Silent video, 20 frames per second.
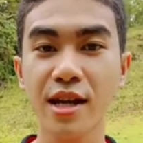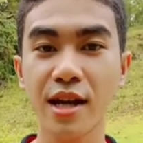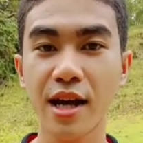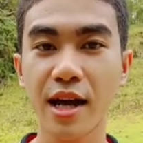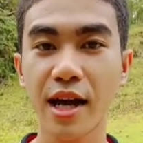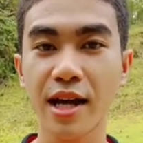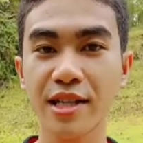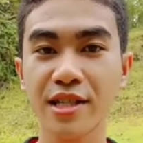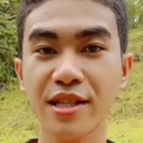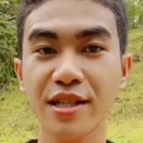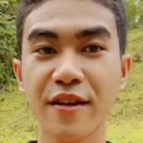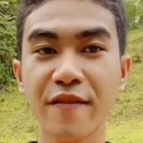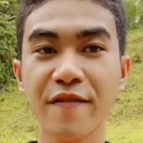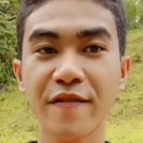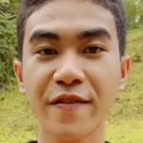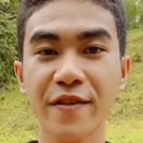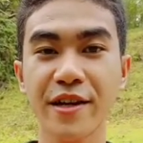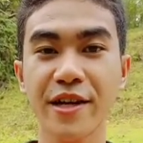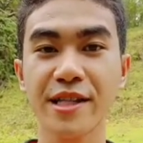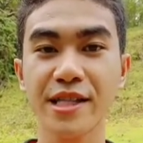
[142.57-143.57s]
has
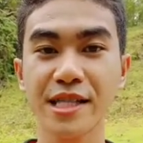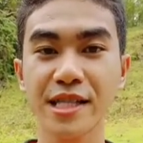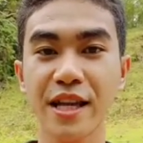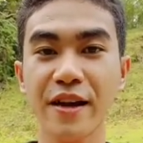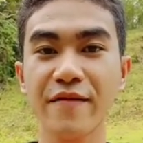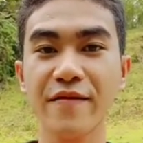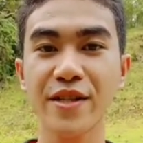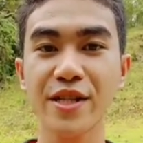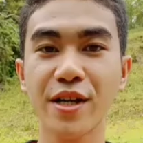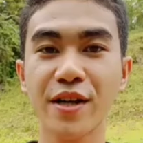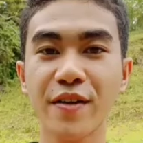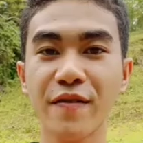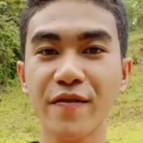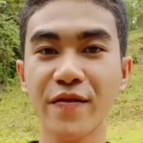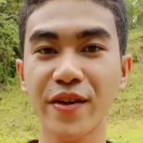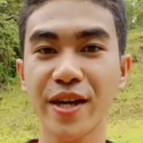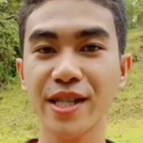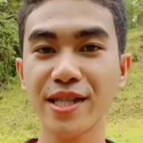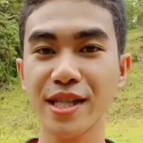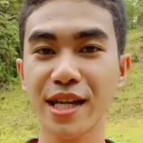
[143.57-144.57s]
different level of
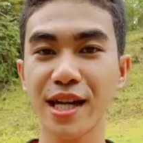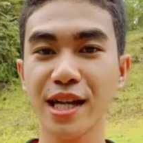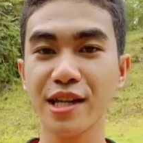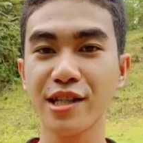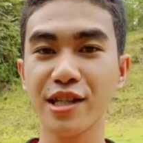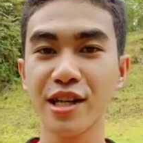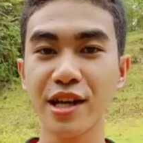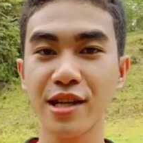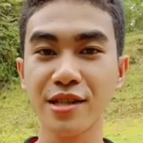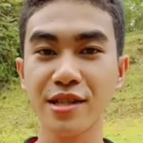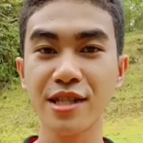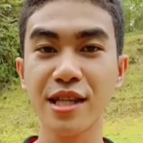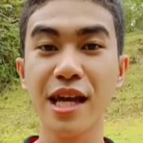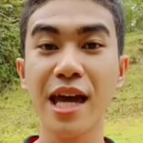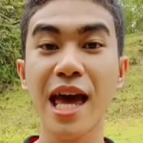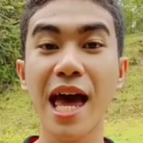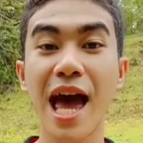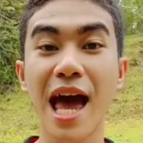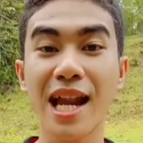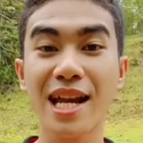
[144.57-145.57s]
intelligence.
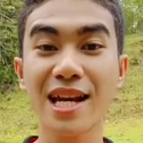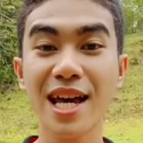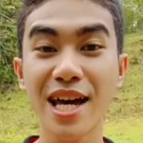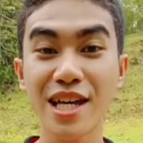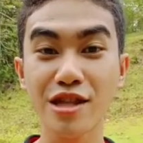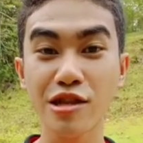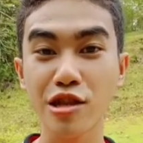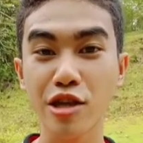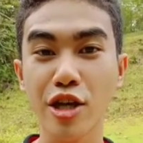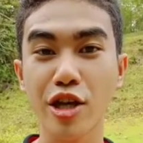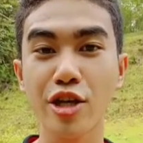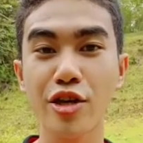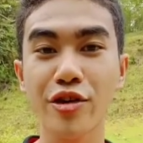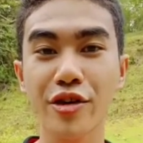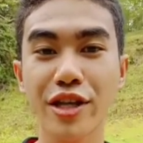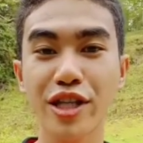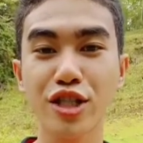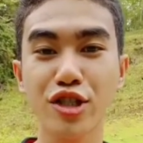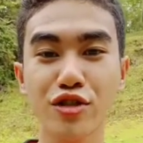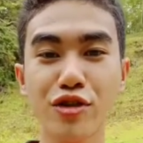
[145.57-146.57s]
Let your
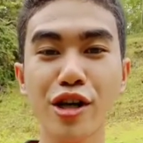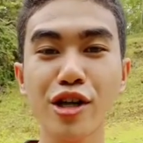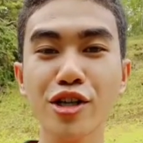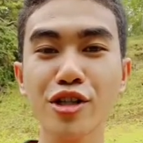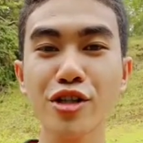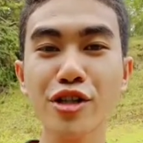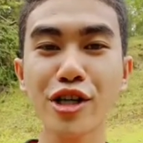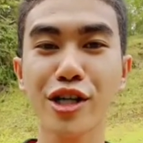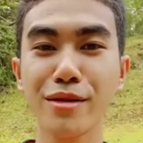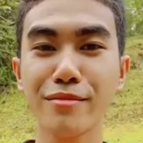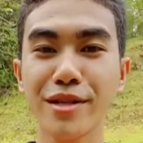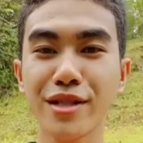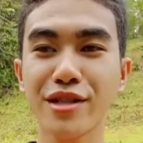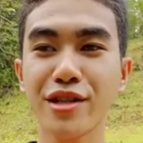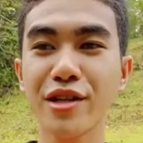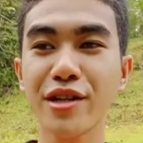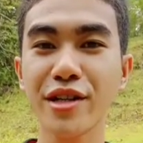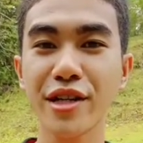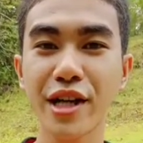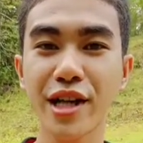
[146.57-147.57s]
instructional
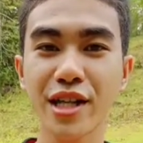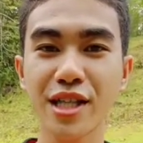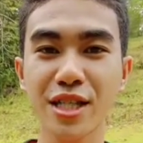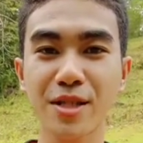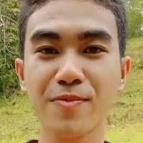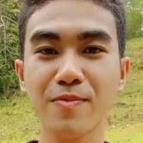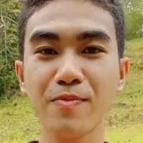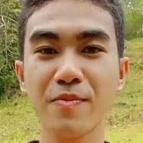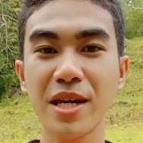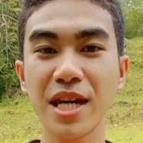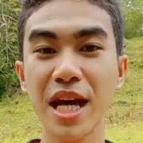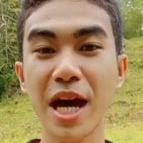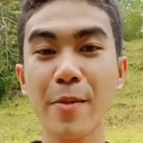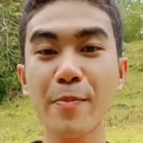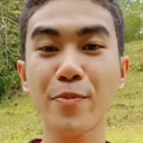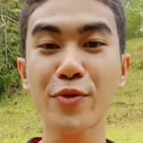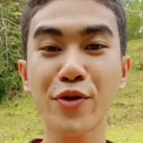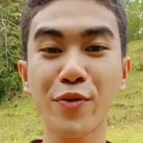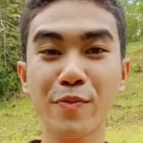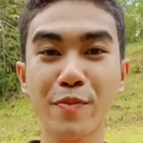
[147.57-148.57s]
materials be
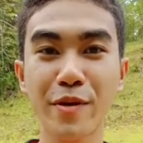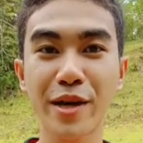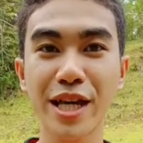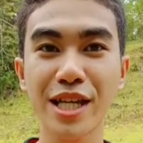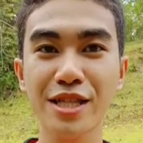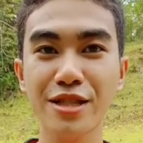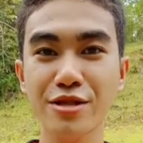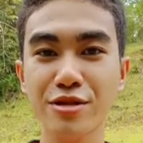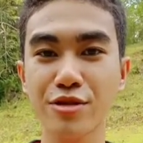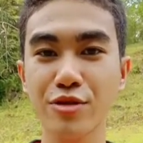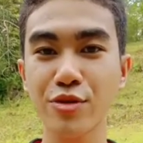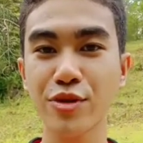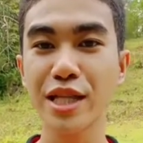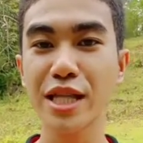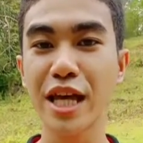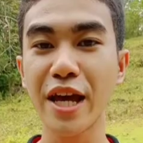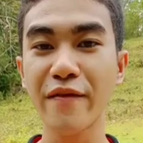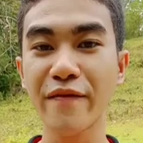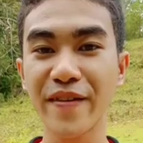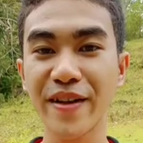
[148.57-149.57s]
appropriate to the
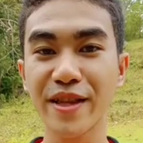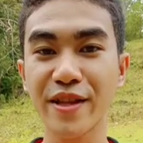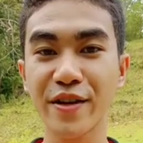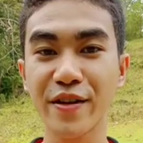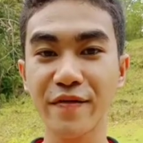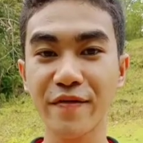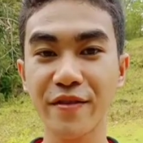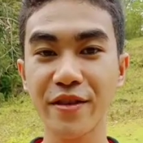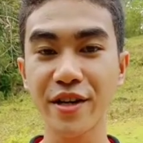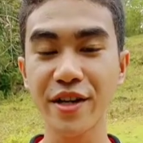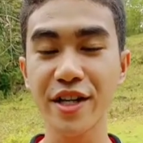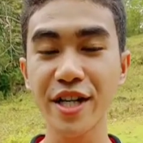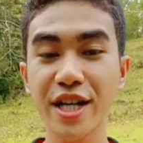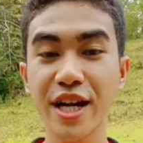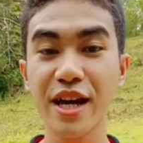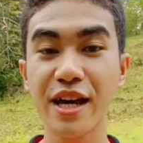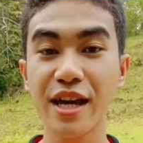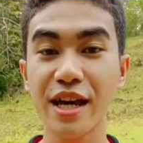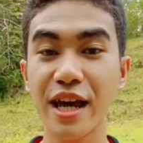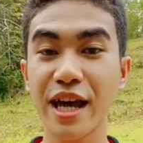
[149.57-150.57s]
level of their
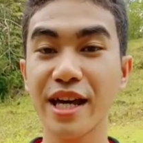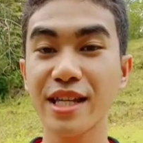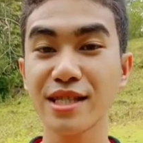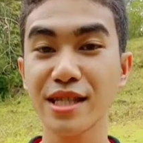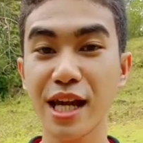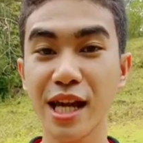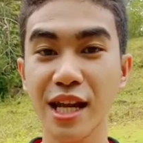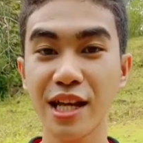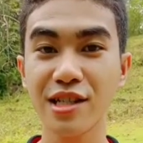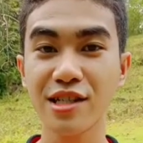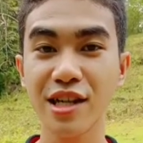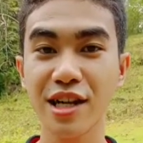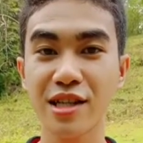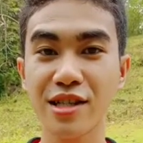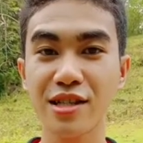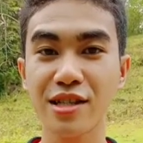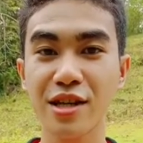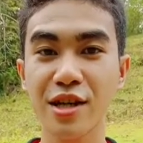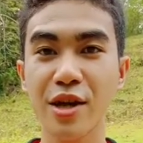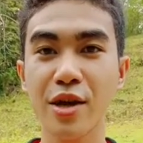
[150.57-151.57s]

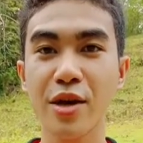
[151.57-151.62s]
intelligence.